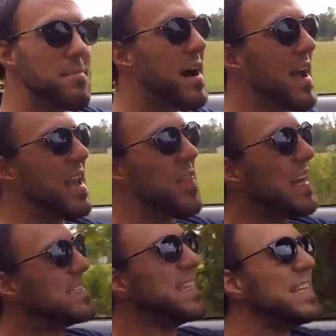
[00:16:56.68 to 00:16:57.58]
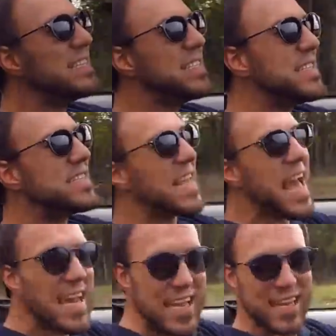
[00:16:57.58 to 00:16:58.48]
mind. That's
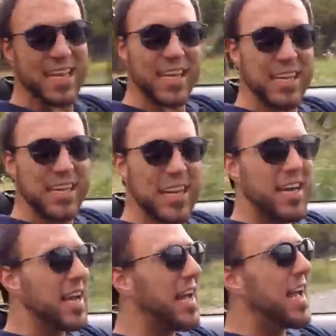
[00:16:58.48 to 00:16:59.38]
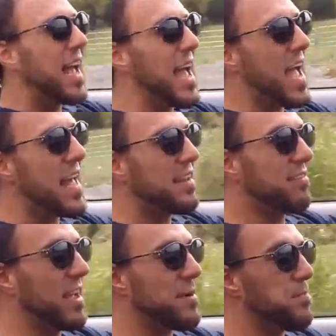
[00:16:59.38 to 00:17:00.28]
insanity. And it's
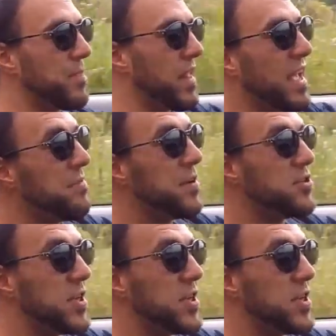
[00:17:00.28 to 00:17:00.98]
like, if you're